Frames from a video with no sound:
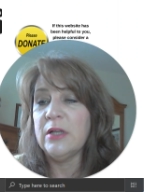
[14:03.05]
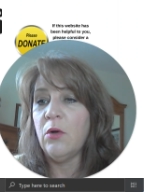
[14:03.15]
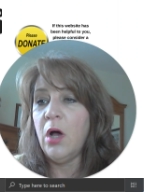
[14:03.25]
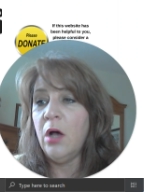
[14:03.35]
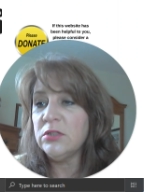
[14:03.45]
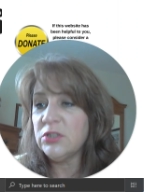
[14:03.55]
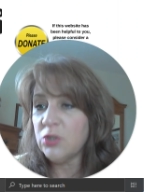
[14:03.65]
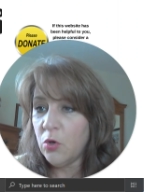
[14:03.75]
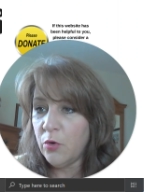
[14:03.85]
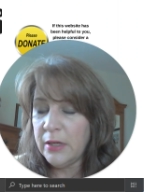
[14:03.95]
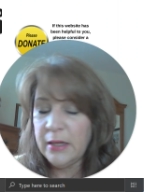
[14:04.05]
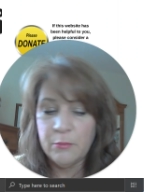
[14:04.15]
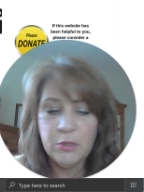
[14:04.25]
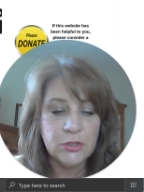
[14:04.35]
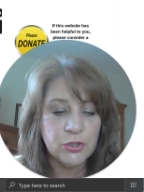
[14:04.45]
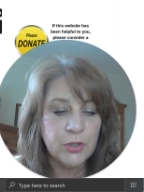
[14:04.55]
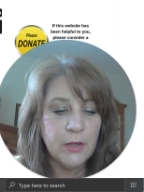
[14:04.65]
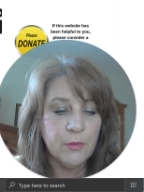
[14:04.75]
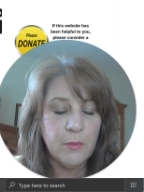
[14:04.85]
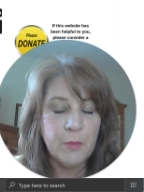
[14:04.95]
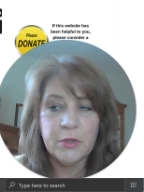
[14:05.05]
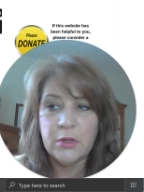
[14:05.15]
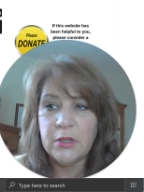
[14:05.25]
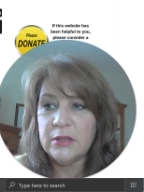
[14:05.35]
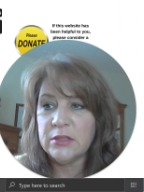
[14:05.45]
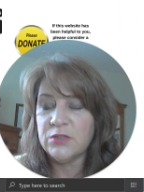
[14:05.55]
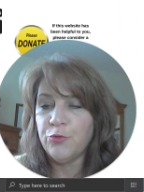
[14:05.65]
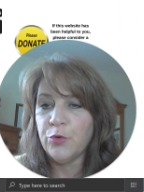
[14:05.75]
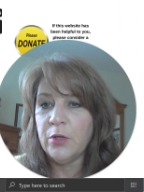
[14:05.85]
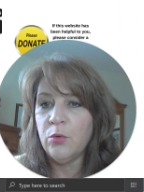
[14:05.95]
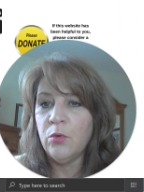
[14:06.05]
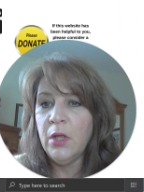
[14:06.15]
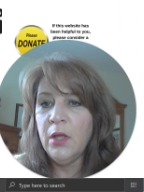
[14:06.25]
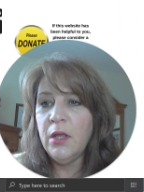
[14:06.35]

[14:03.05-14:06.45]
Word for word: Now, also, again, I'm going to try to remember to link this for you.